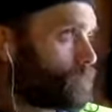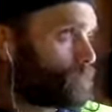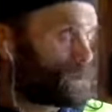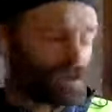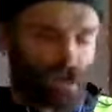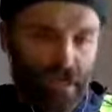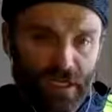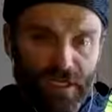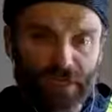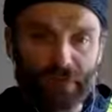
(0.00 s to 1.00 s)
These are
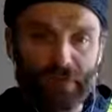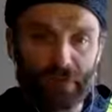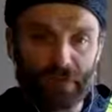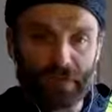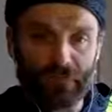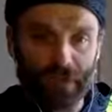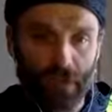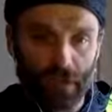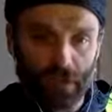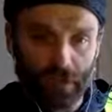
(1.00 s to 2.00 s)
hideous before the living
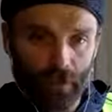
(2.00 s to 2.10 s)
God.